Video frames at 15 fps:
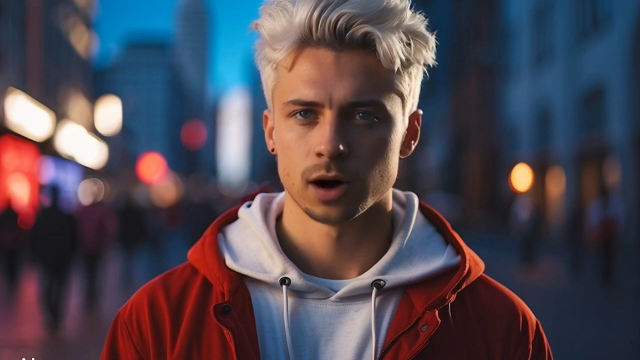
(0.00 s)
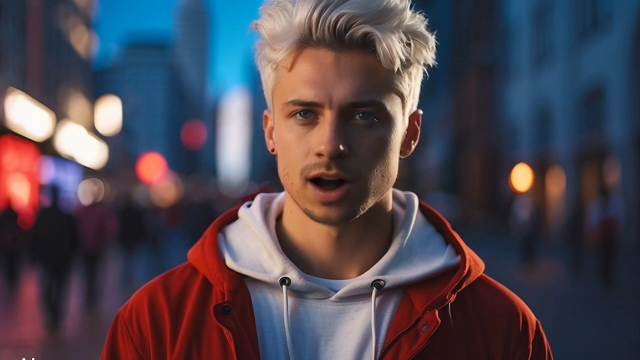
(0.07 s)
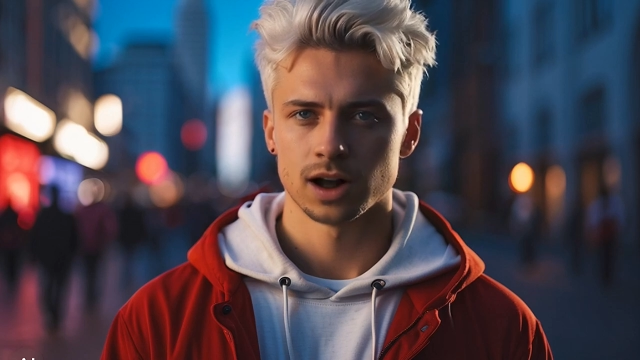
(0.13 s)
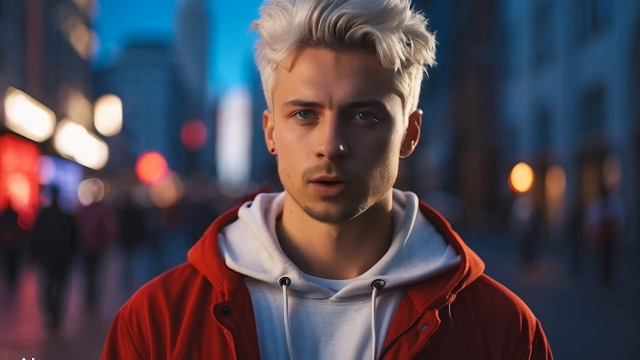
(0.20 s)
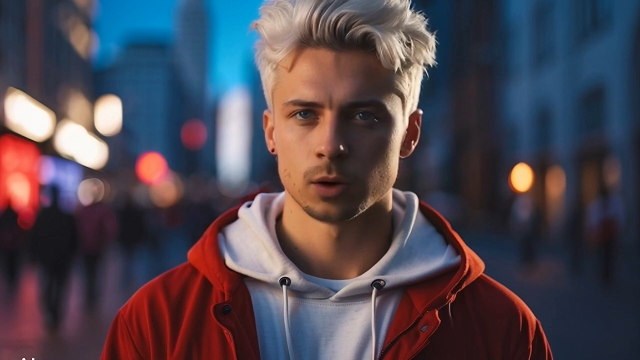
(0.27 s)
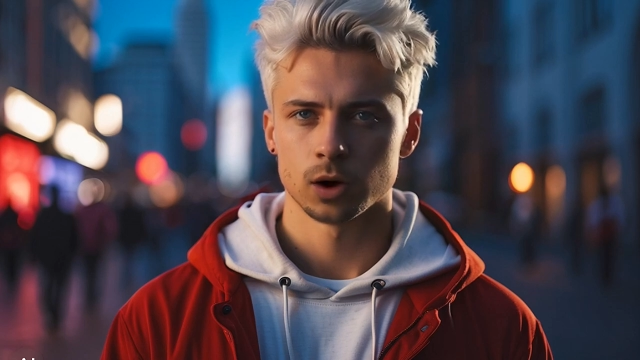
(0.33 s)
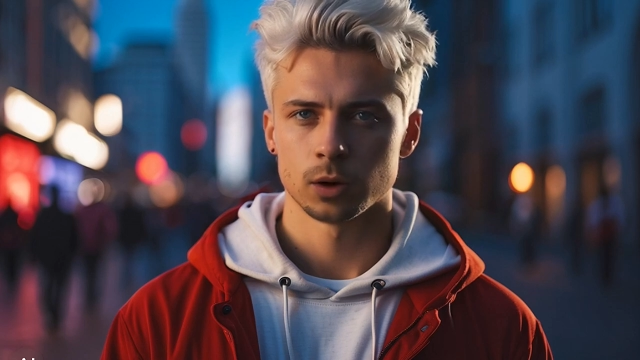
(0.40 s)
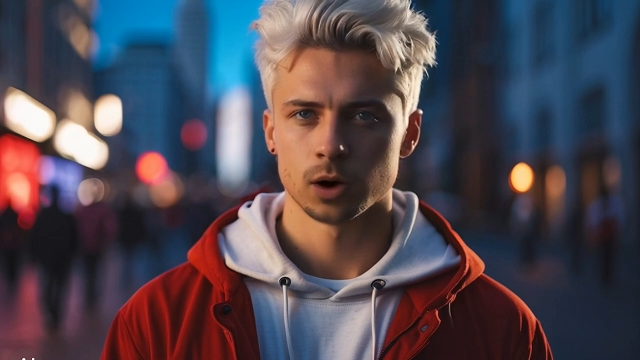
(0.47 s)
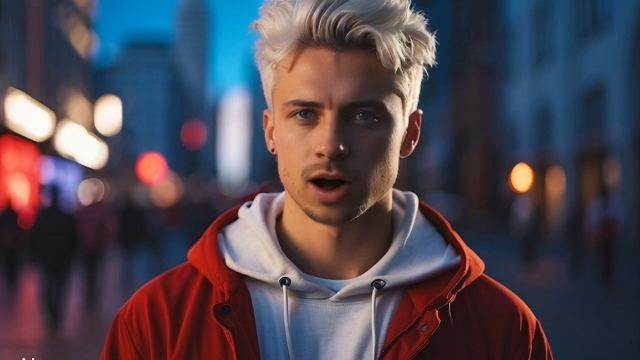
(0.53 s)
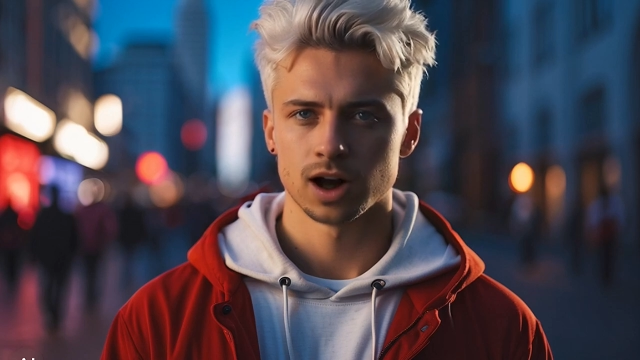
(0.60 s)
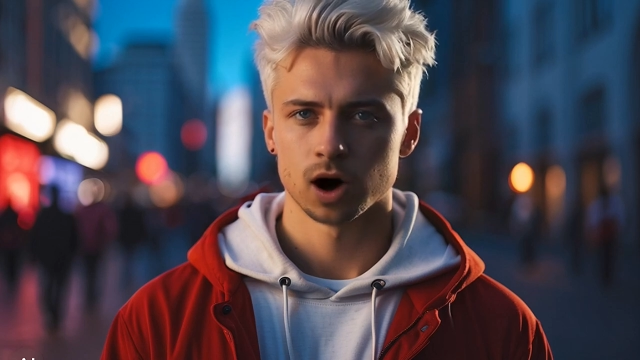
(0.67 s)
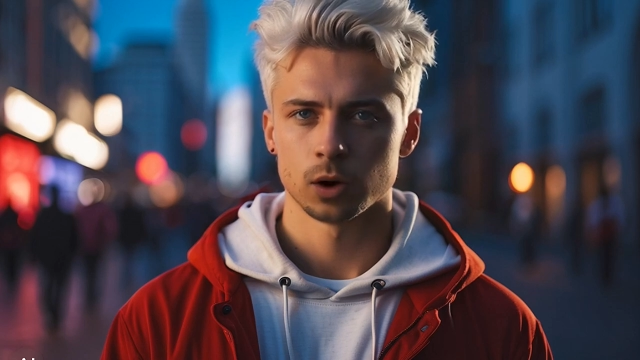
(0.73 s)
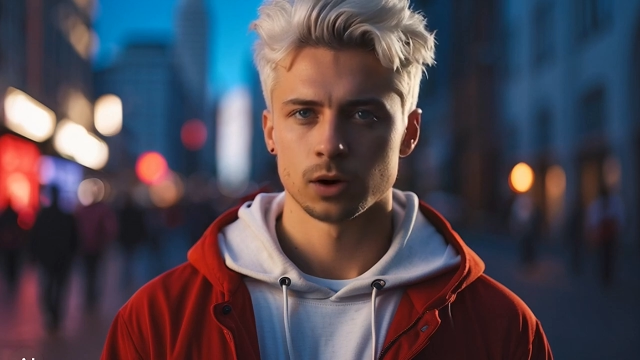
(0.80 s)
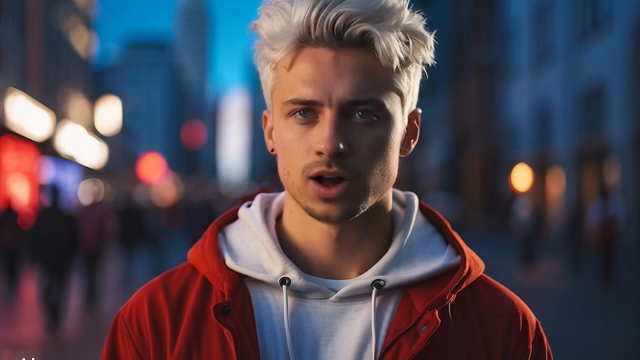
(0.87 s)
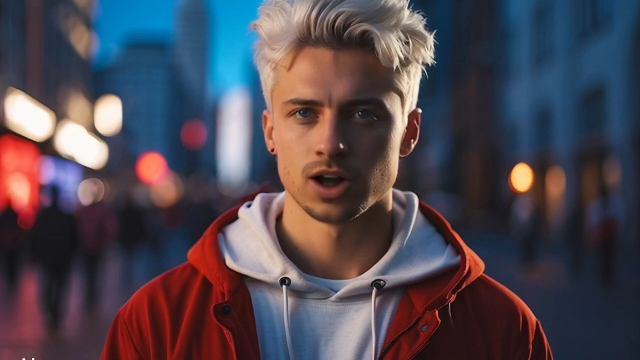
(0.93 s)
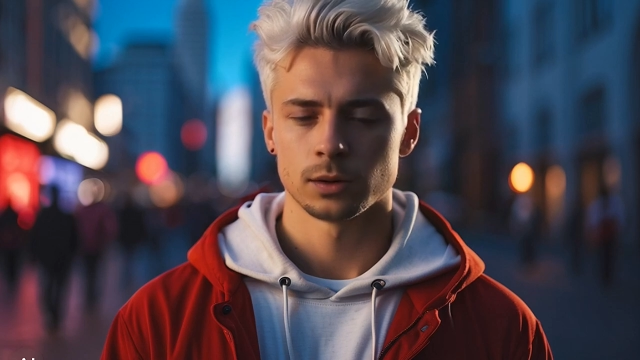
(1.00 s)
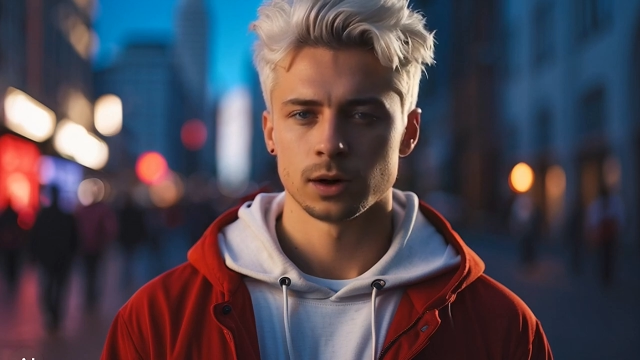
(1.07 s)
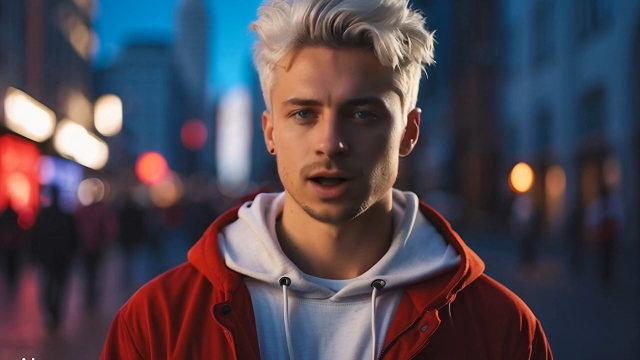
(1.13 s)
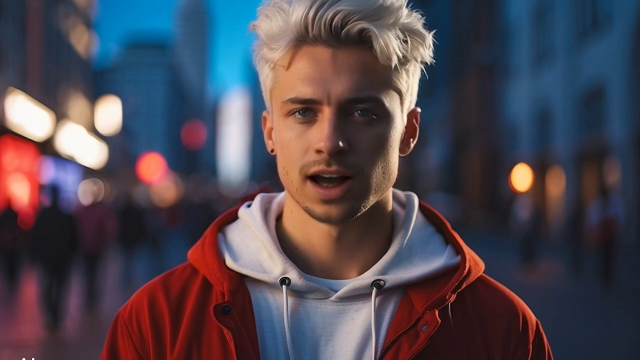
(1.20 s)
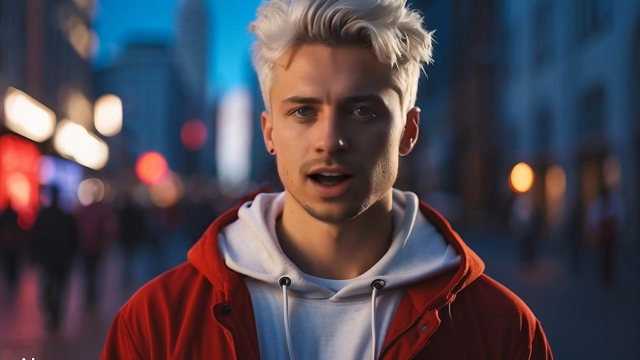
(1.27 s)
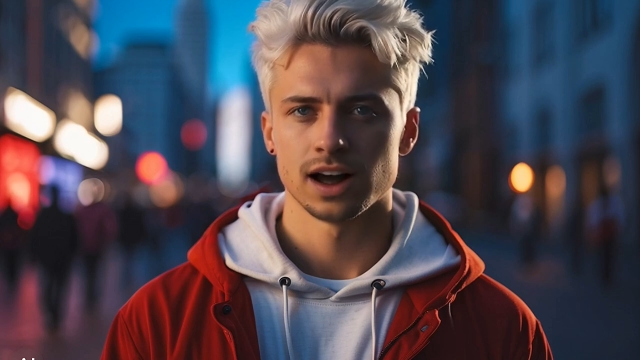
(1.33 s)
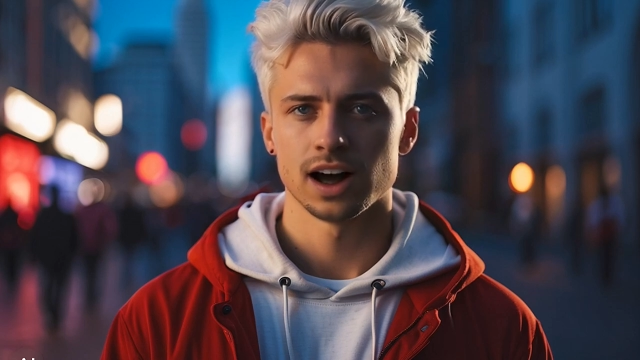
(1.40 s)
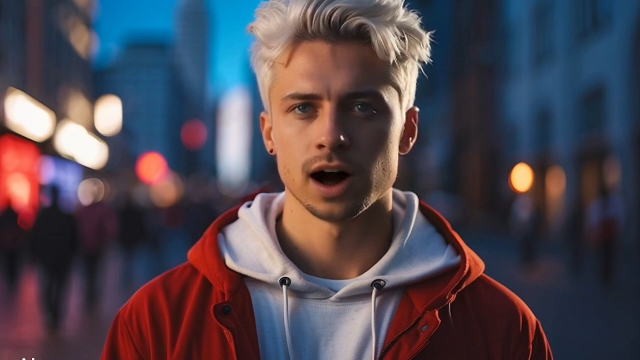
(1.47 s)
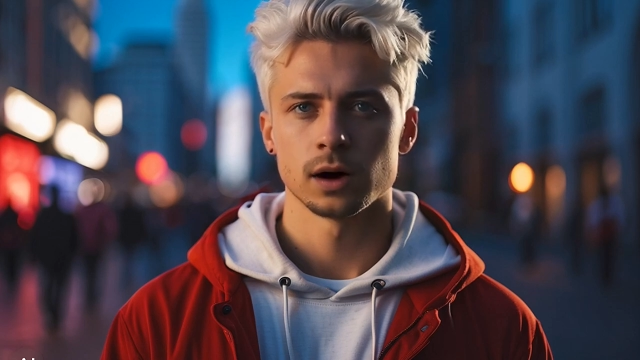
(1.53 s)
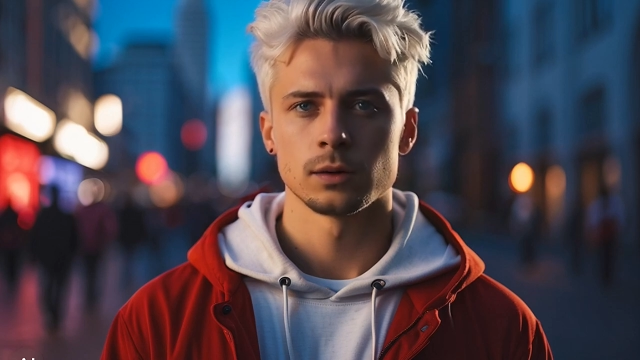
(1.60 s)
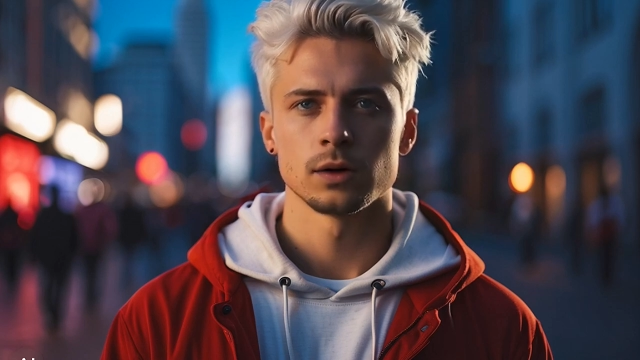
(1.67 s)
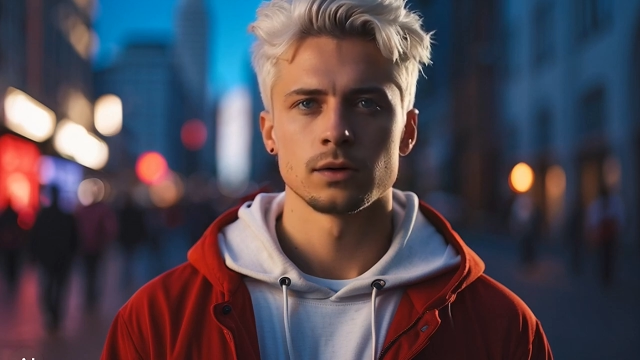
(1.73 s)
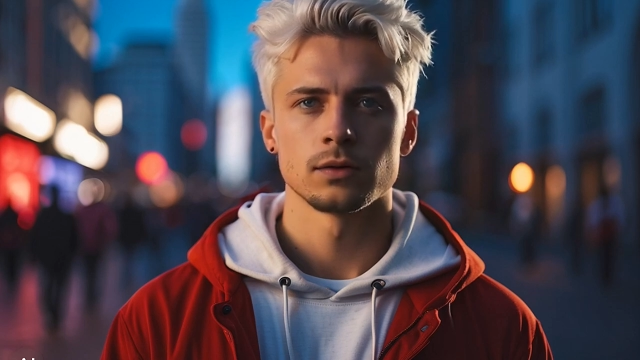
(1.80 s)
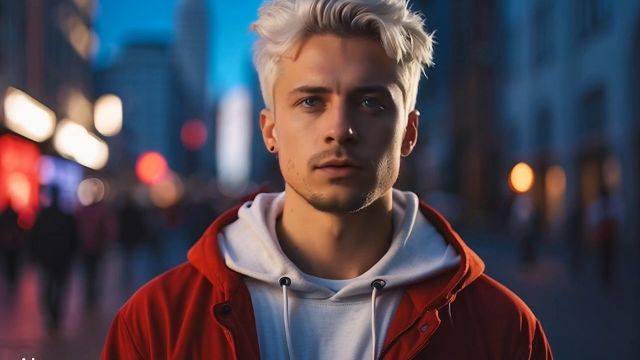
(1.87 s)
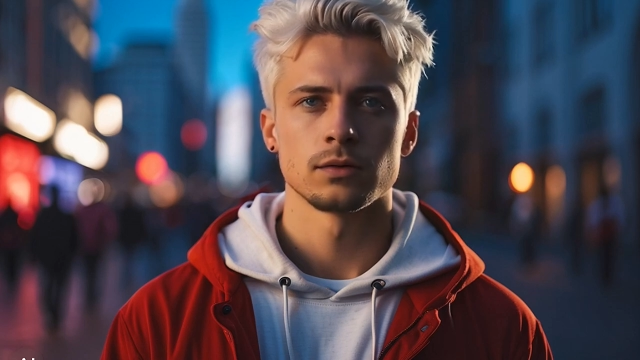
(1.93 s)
button when we know we should be getting up.